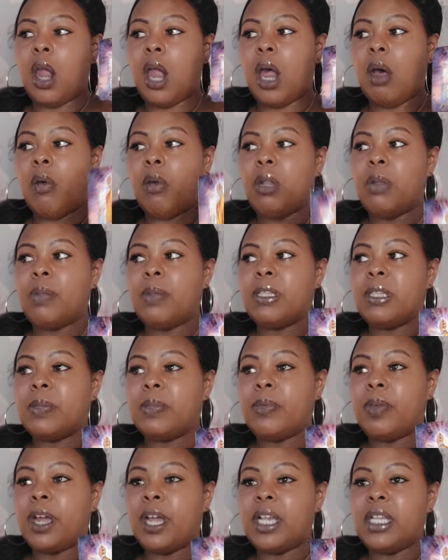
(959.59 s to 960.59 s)
I wouldn't be
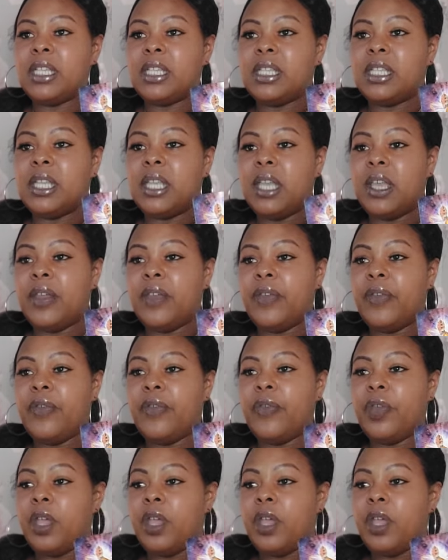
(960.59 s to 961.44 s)
surprised if.